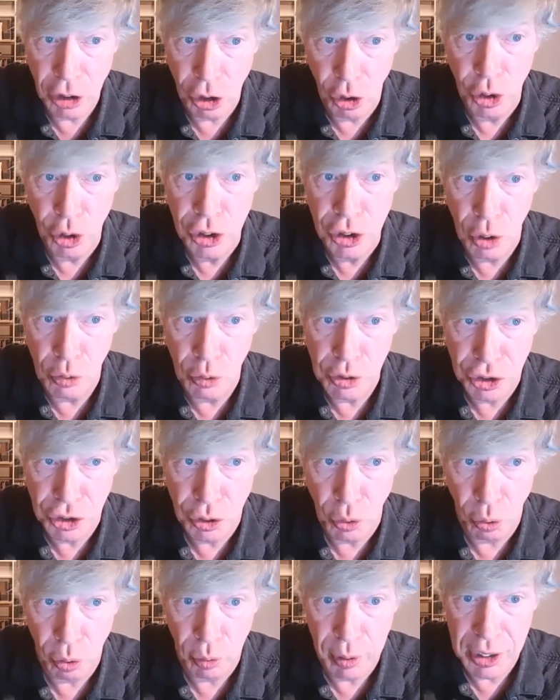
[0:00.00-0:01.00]
good news
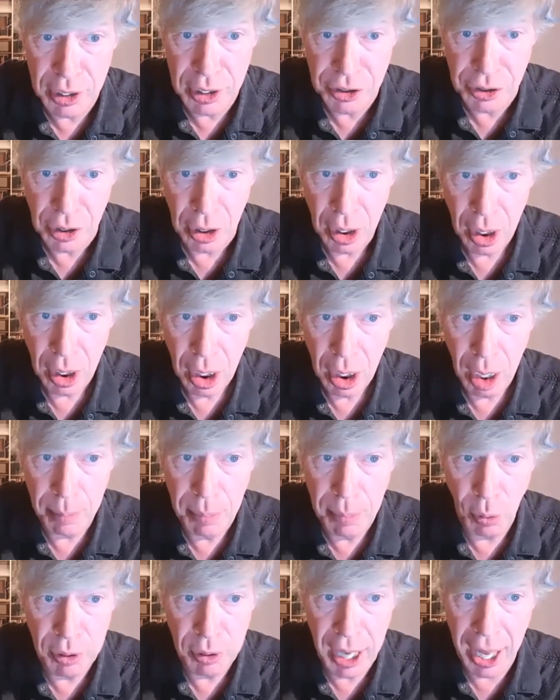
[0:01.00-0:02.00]
stories
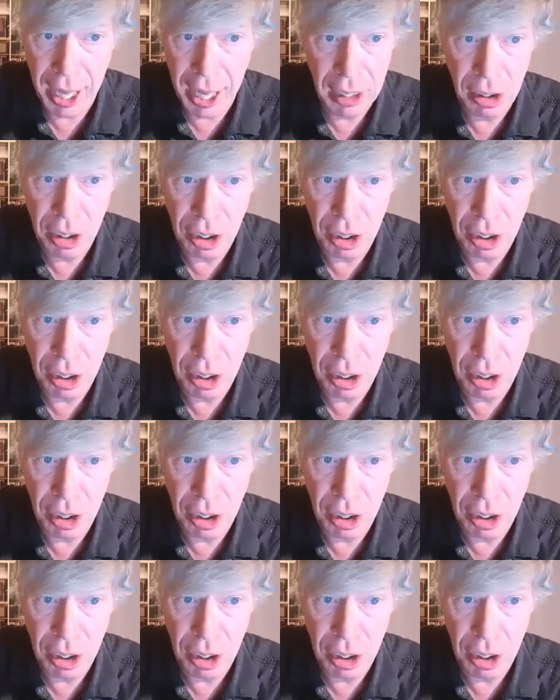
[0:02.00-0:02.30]
about Canada.